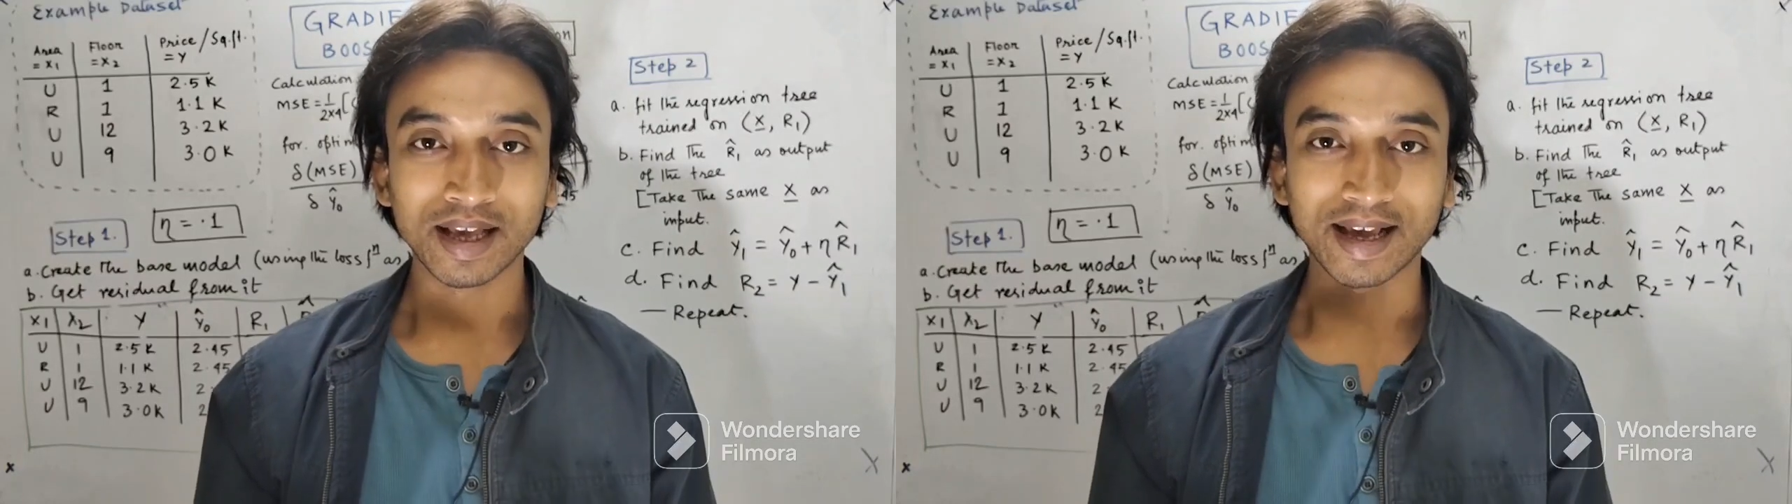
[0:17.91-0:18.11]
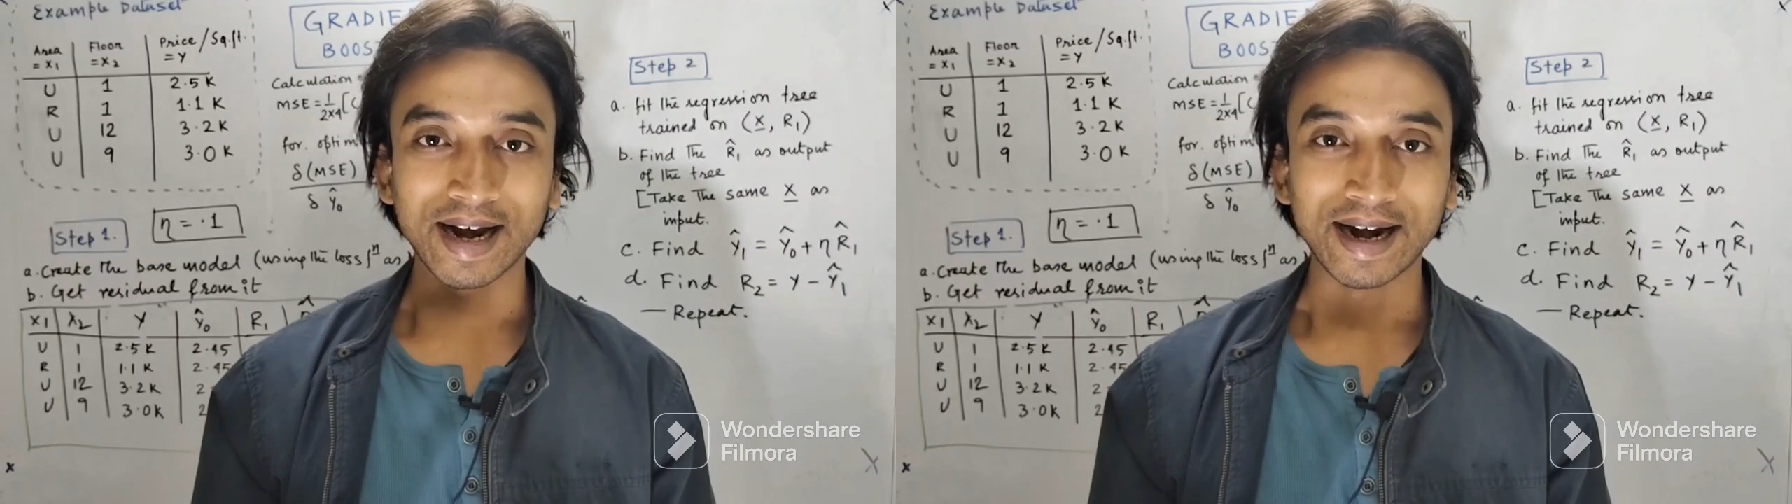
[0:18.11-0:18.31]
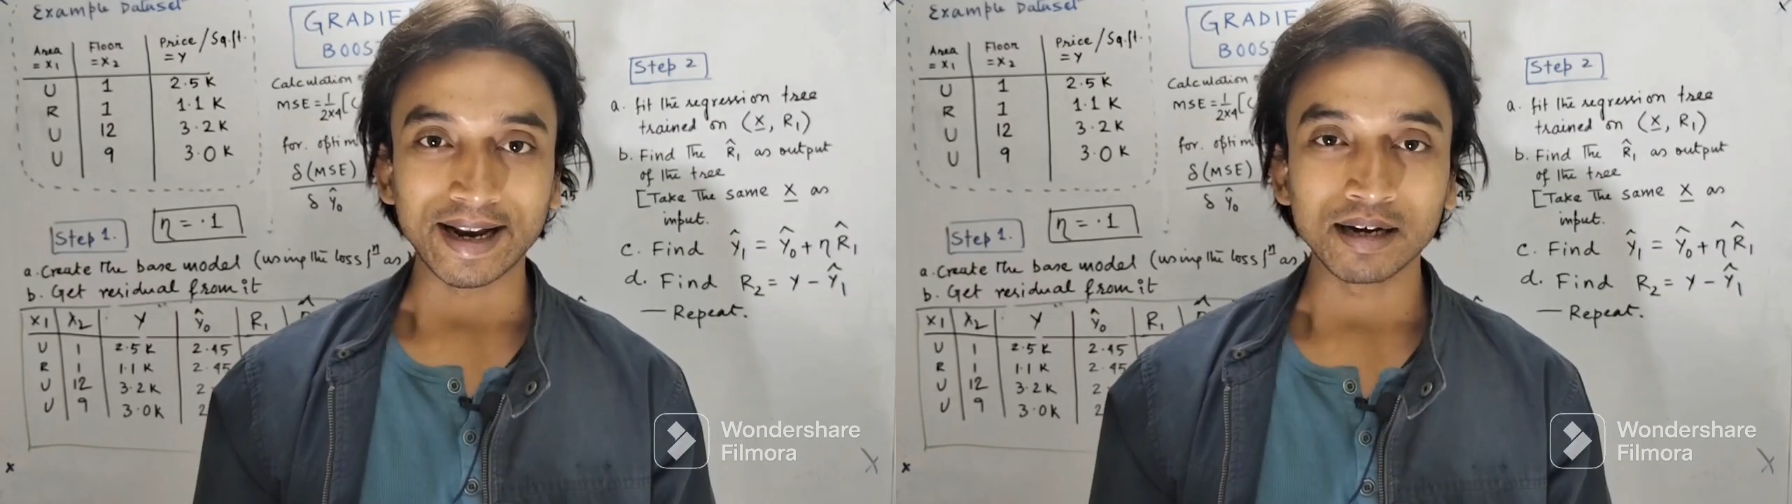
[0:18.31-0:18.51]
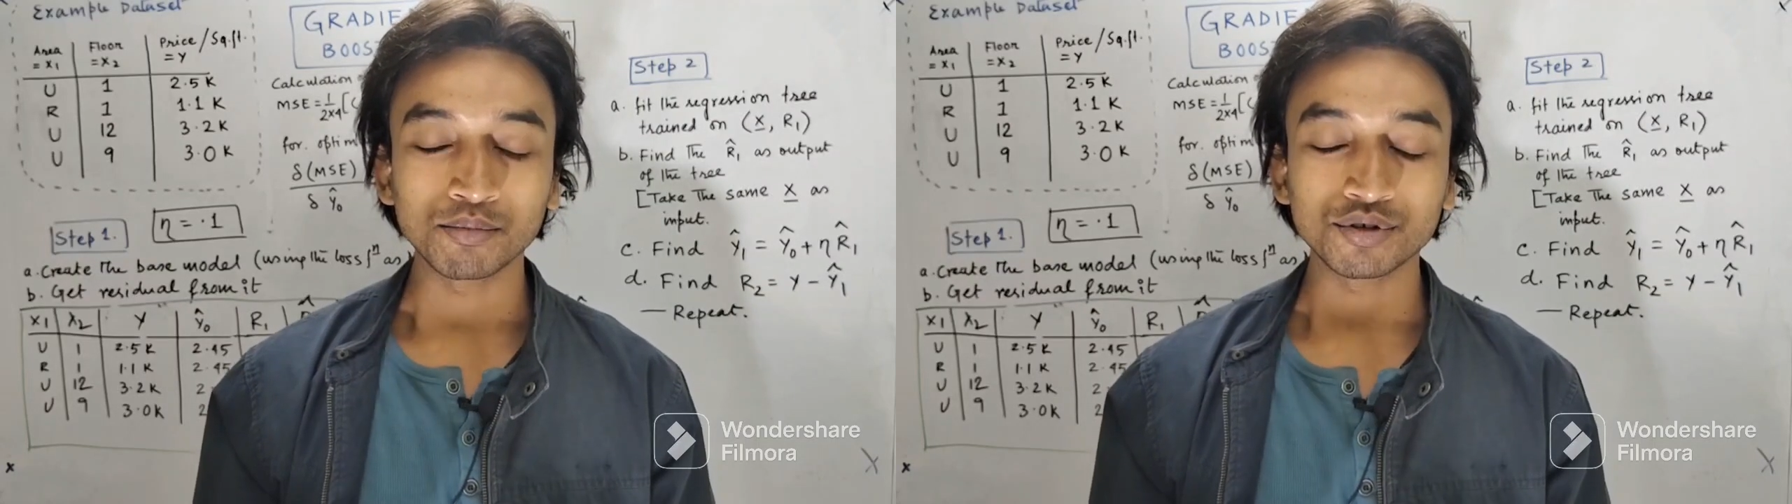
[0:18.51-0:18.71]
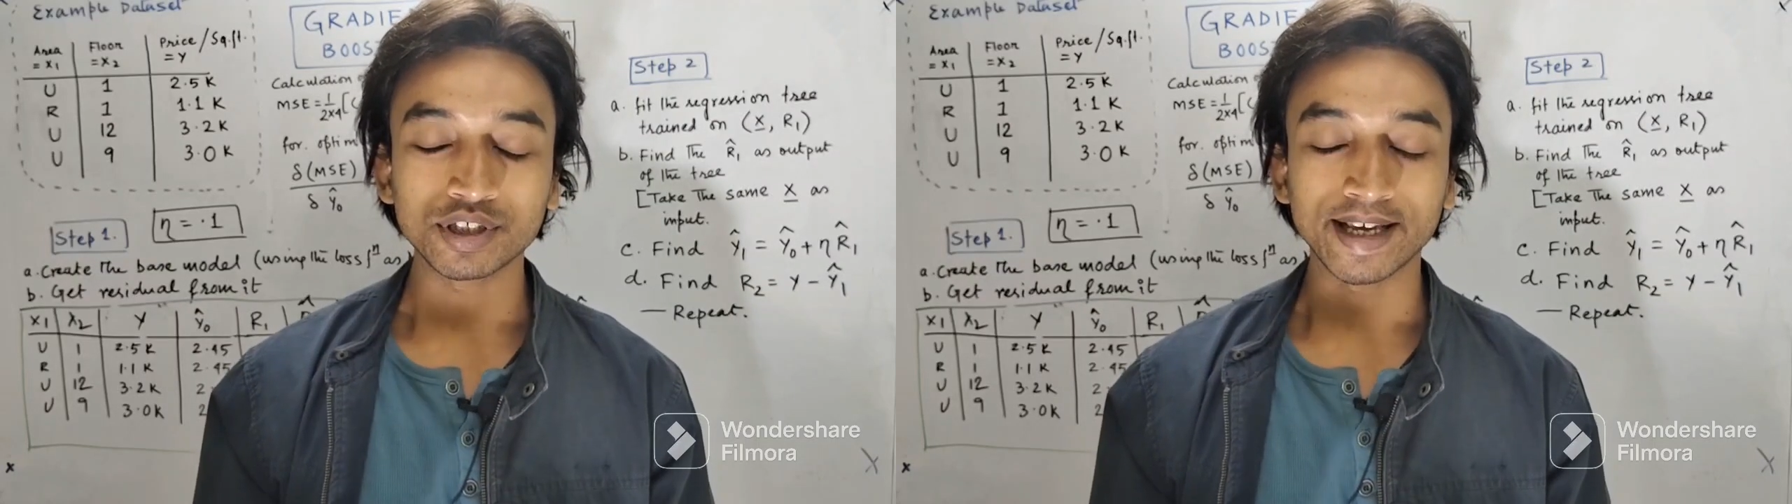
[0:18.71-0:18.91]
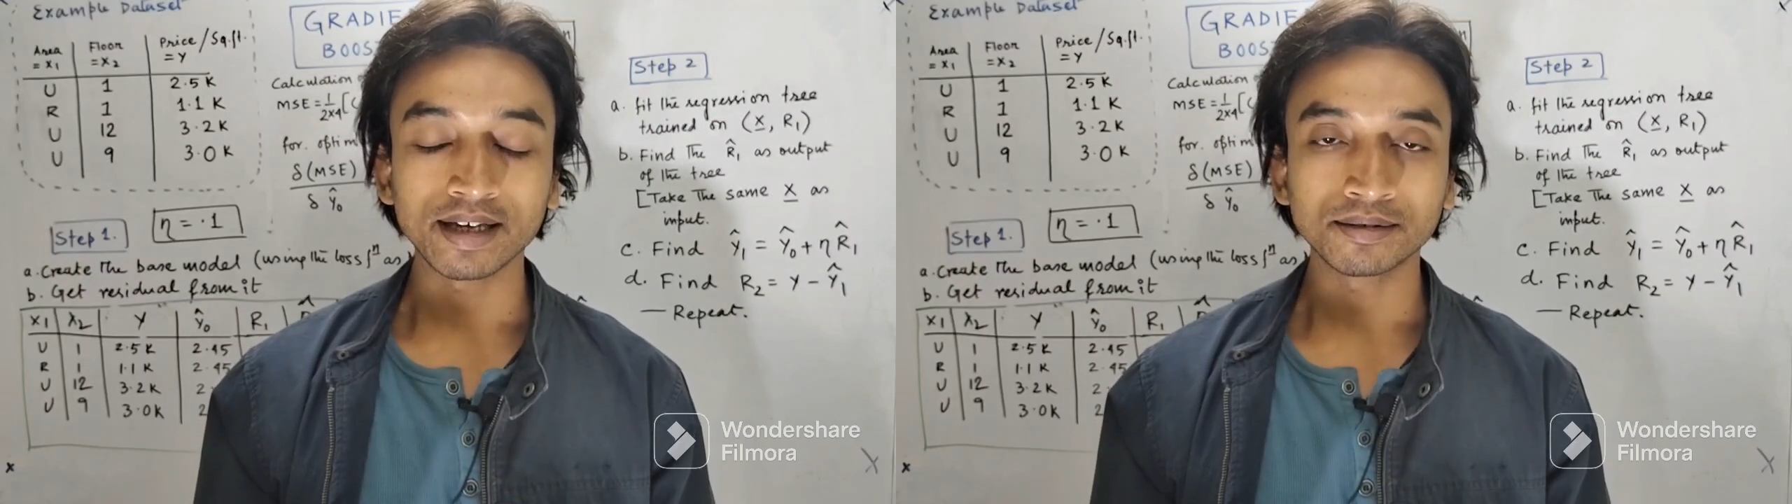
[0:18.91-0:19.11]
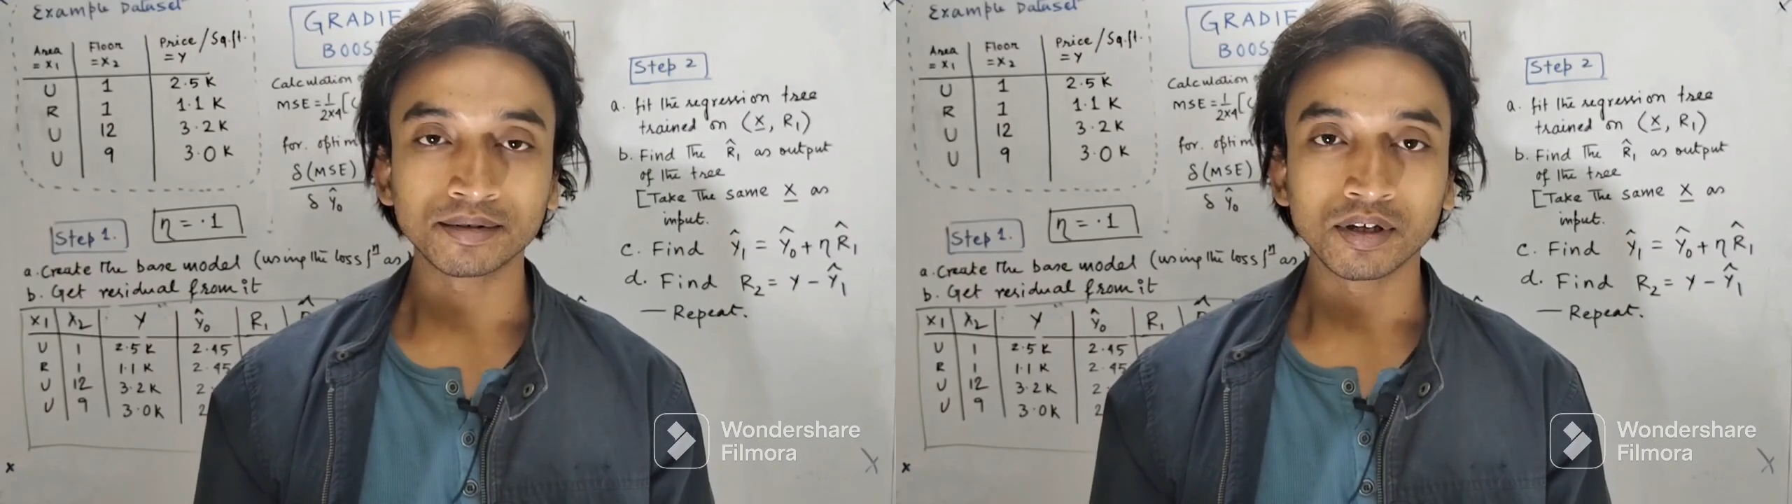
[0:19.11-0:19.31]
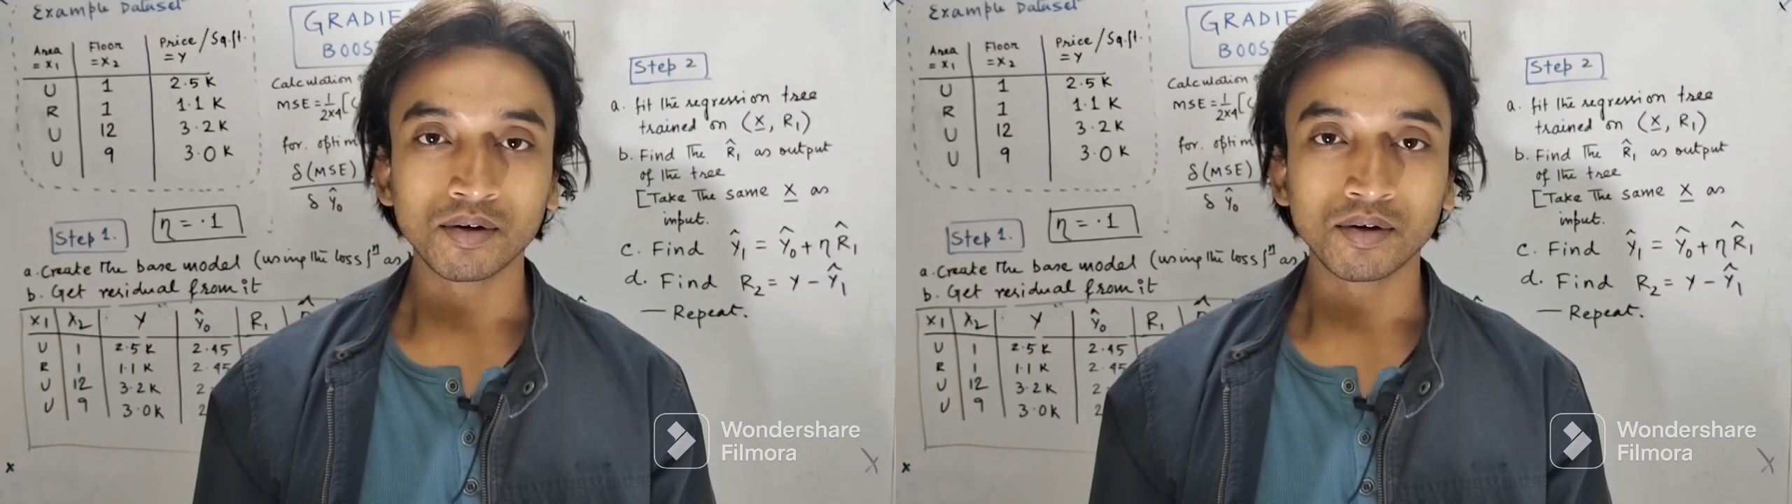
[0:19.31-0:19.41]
gradient boosting